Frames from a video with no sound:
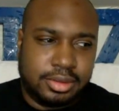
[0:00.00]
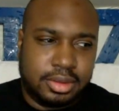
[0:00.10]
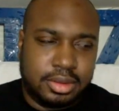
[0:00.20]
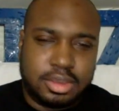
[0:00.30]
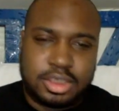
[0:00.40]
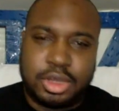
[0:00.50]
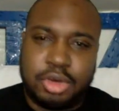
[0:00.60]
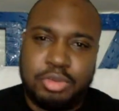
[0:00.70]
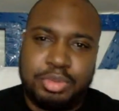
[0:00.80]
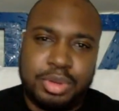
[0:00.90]

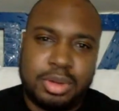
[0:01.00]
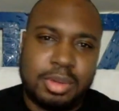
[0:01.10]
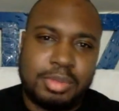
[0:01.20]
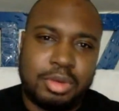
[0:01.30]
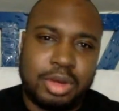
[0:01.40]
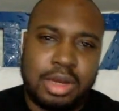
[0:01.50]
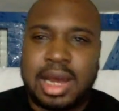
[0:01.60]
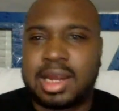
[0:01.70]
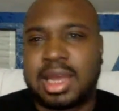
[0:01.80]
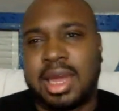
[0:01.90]
Stone put him up on a
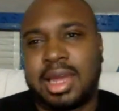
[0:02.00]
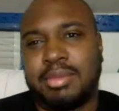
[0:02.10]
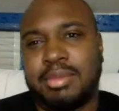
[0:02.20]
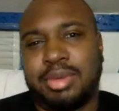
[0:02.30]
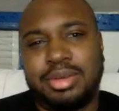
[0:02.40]
lot of game.